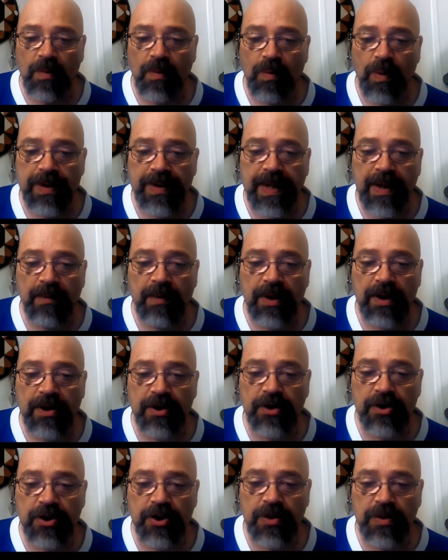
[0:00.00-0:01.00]
what they want
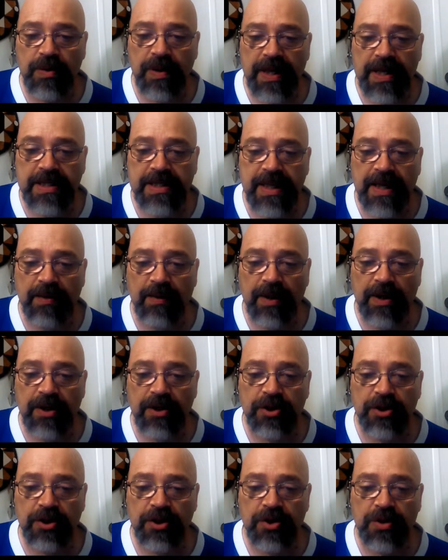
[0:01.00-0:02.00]
to do is they want
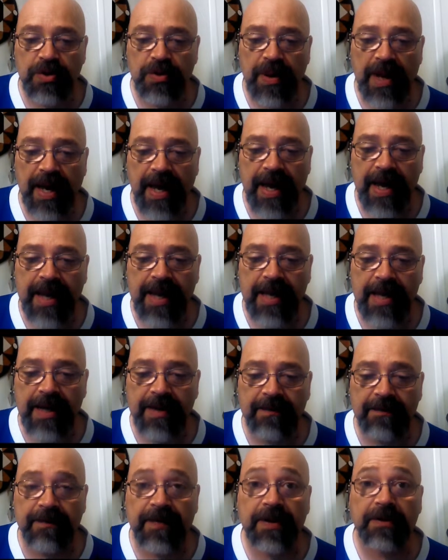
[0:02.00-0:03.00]
to do
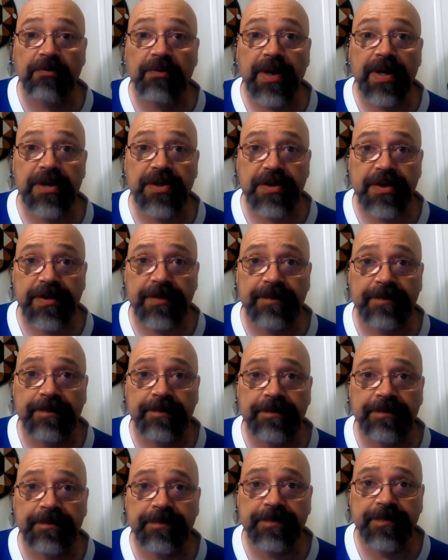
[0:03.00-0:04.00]
a fundraiser
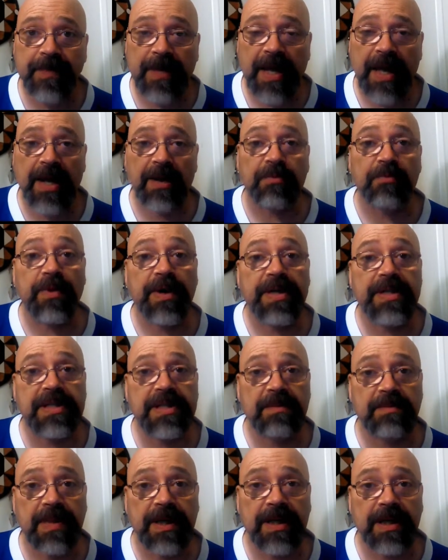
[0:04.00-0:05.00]
and raise
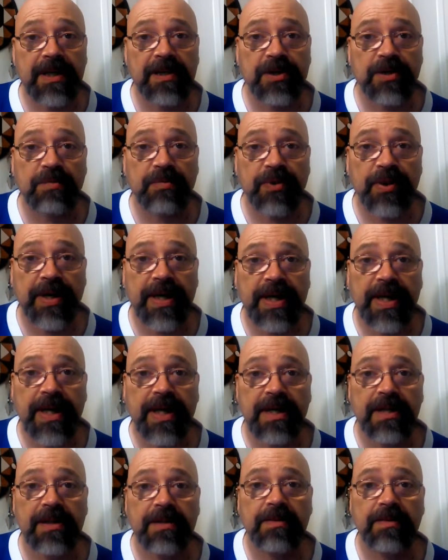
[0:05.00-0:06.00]
the money to bring
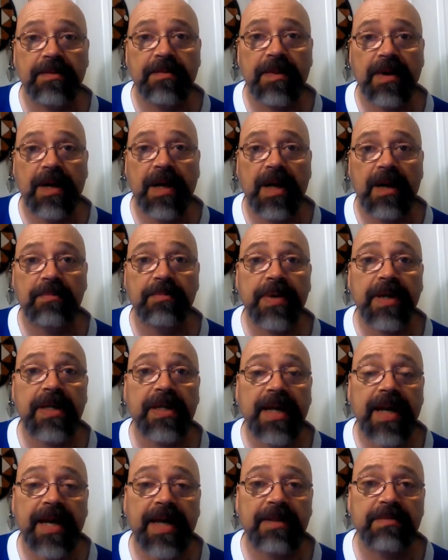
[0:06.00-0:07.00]
in big
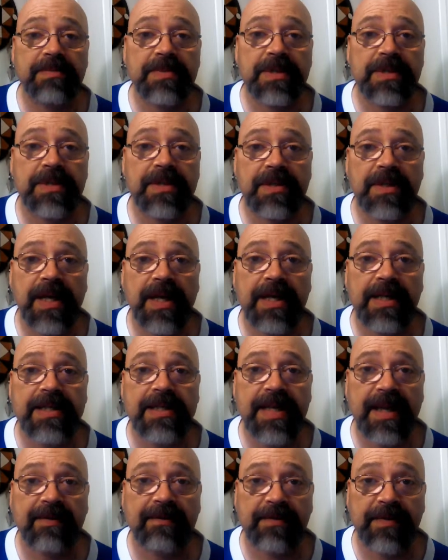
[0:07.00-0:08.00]
names like
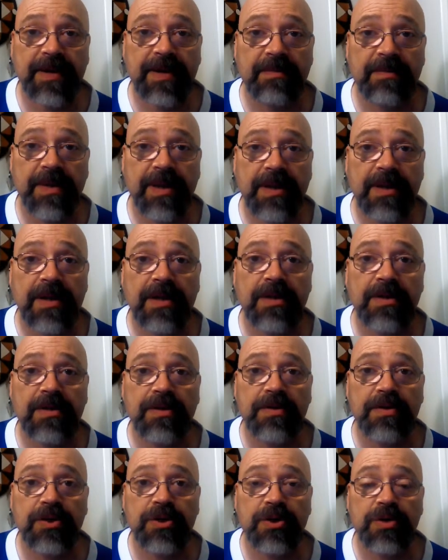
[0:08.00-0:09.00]
Stan Friedman
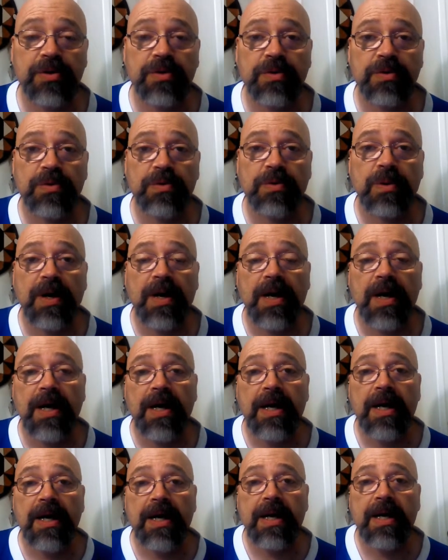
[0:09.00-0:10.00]
to
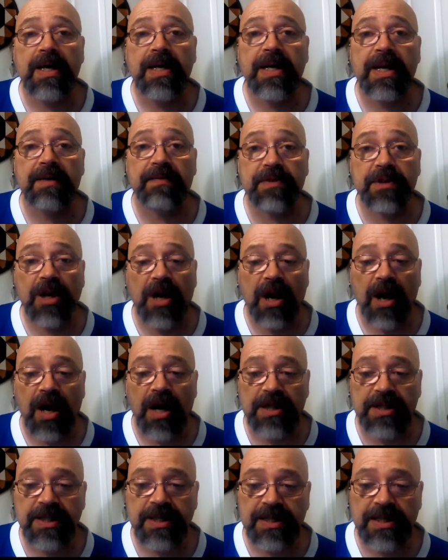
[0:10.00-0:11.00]
give
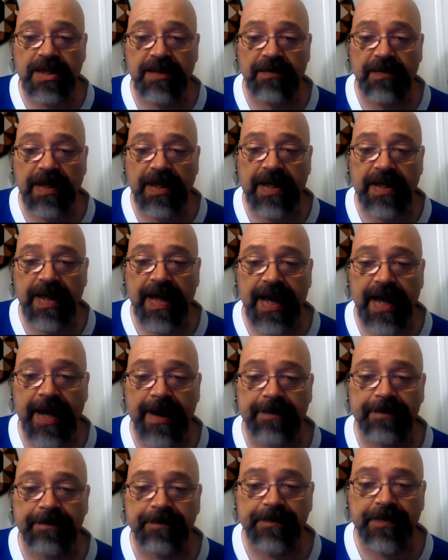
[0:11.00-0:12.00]
talks and stuff like
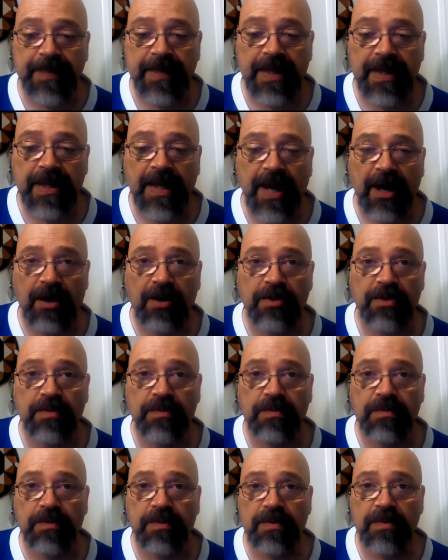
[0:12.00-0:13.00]
that. Now,
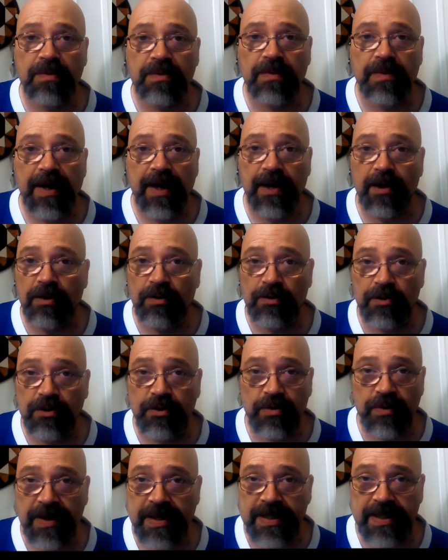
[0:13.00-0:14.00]
they don't
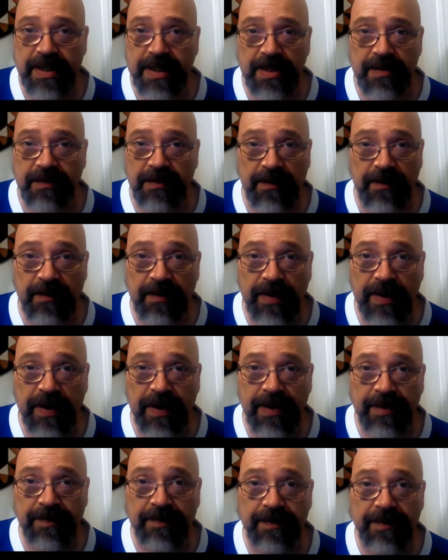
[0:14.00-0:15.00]
do these things for
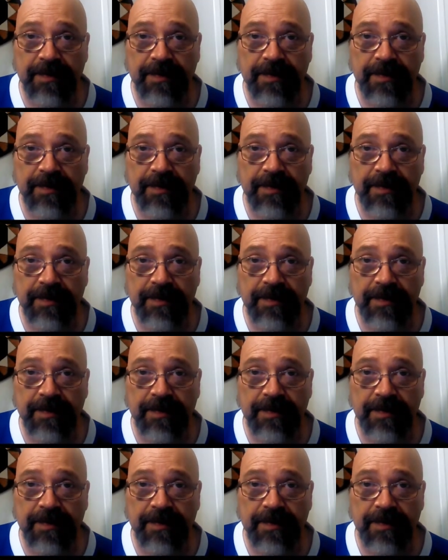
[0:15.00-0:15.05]
free.